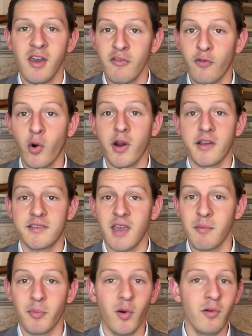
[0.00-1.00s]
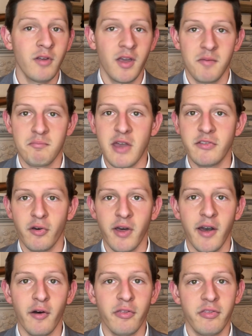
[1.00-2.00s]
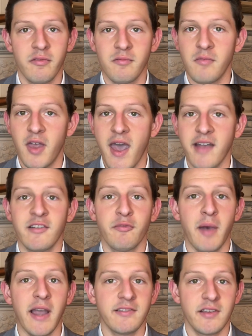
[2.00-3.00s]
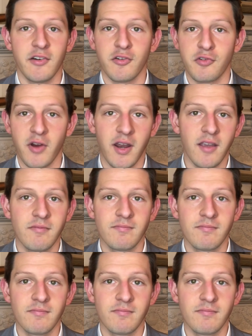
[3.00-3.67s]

For example, mental health, active bystander training.